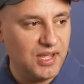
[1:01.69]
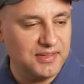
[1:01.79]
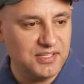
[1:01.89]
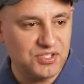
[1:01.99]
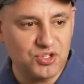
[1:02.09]

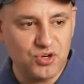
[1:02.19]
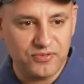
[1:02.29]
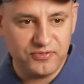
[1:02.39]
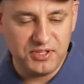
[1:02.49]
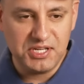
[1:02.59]
And this is your
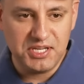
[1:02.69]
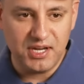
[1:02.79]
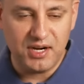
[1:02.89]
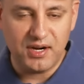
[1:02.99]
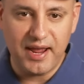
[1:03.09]
feed
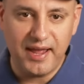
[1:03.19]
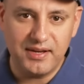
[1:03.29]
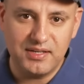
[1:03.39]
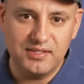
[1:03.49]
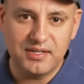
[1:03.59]
here.
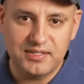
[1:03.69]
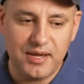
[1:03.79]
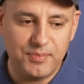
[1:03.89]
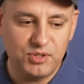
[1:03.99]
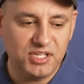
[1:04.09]
And in their demo,